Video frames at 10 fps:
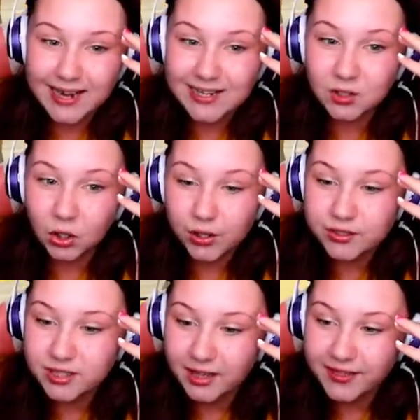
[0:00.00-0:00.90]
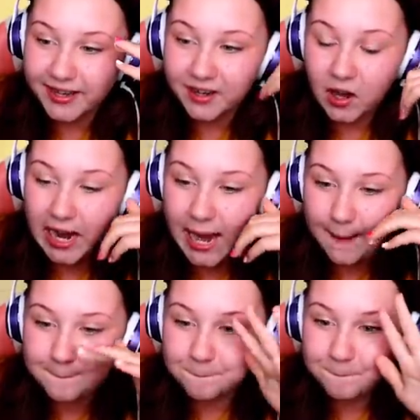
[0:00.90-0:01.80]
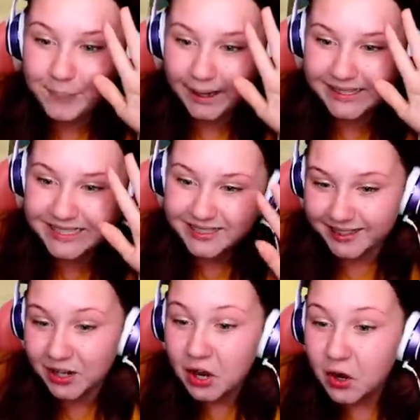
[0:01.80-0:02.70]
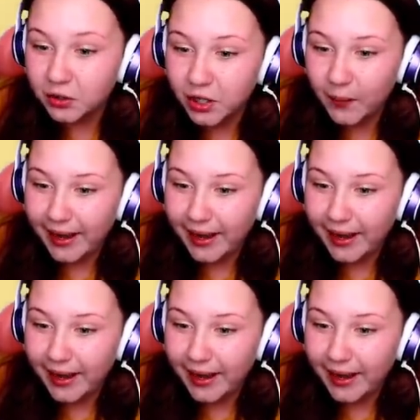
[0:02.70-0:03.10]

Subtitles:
any closer, then I am busted. Although